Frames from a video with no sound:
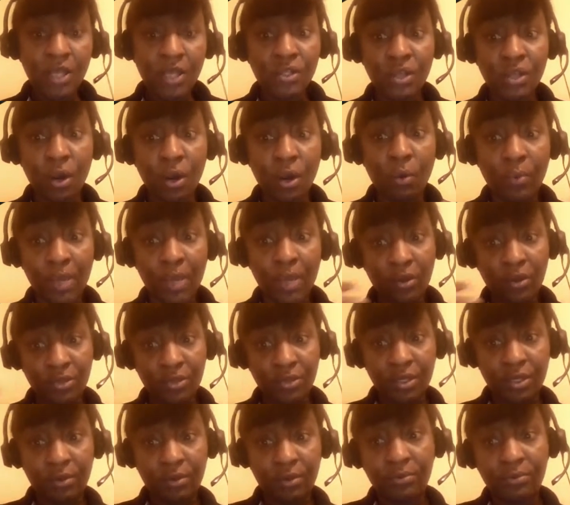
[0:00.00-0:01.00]
So we
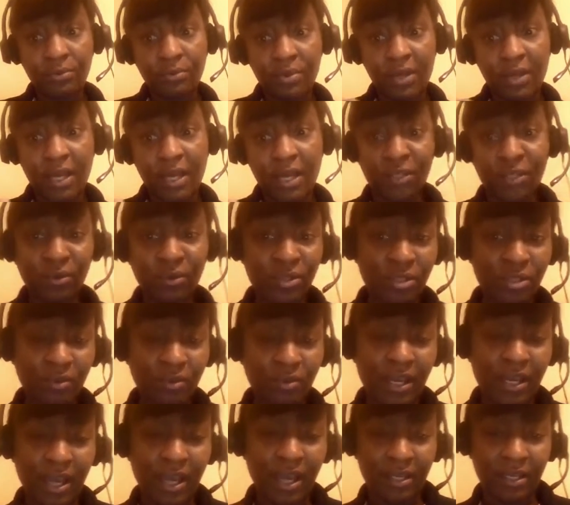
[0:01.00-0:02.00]
also, I told you,
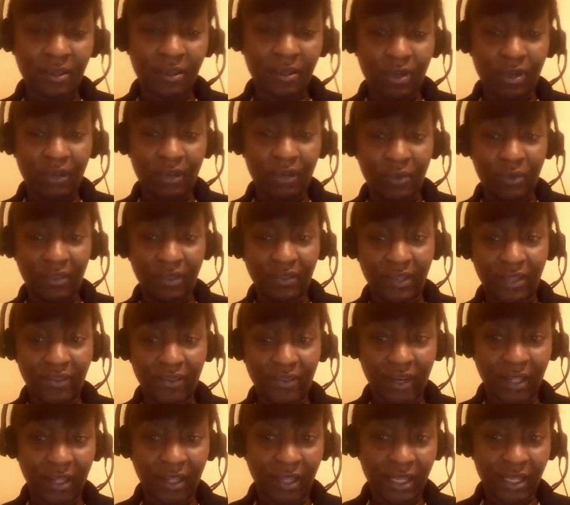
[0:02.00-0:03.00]
I, I don't have one
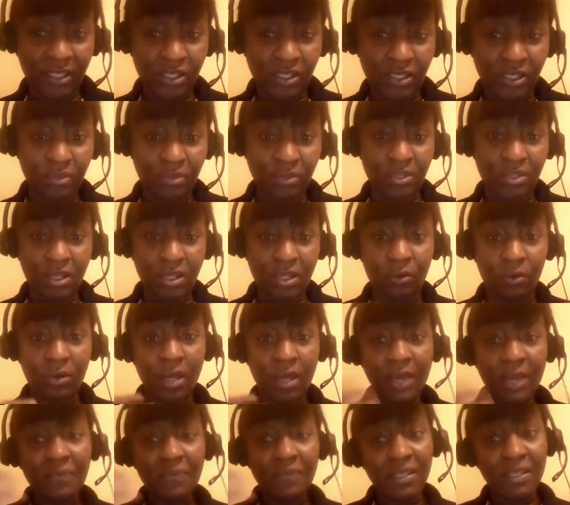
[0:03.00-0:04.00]
thing that I like to do. So
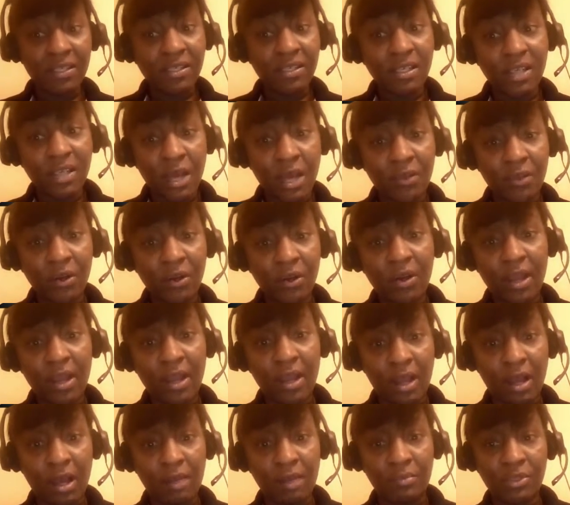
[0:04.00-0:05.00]
this mm-hmm. is another
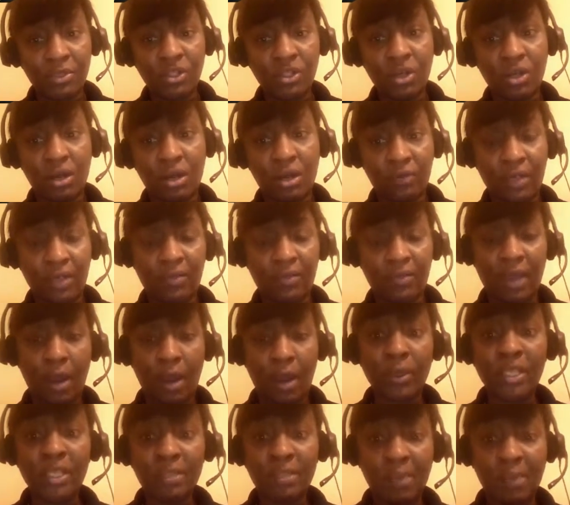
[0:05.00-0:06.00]
um, genre
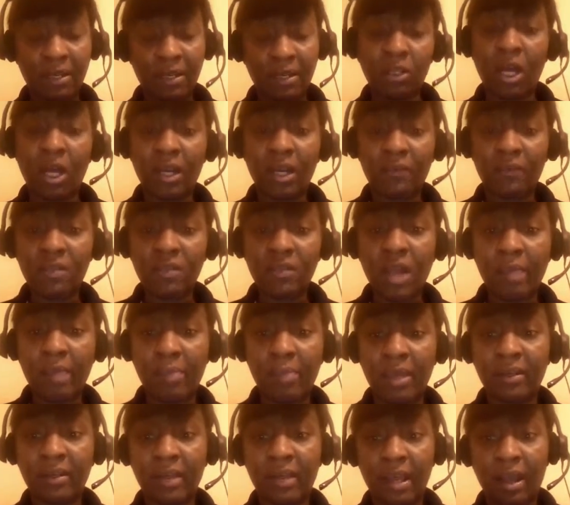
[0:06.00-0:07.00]
that we spend a lot of
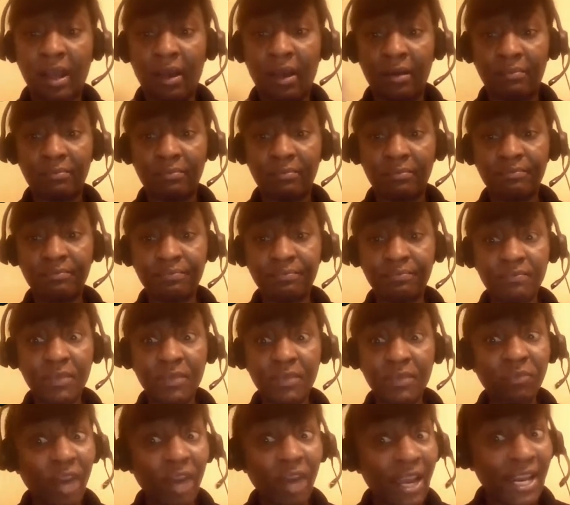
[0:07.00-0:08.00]
time in um,
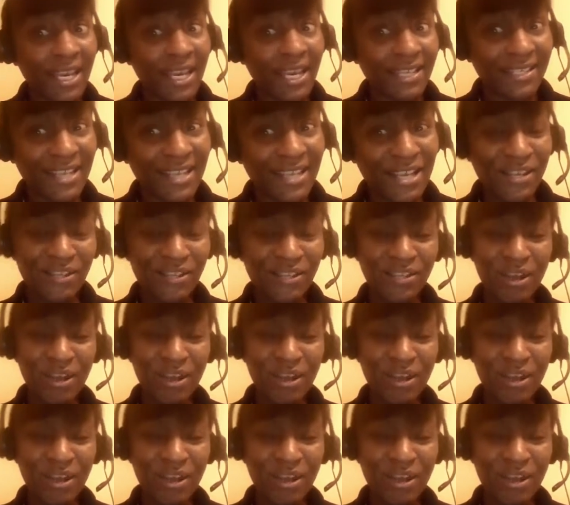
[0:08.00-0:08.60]
Fridays.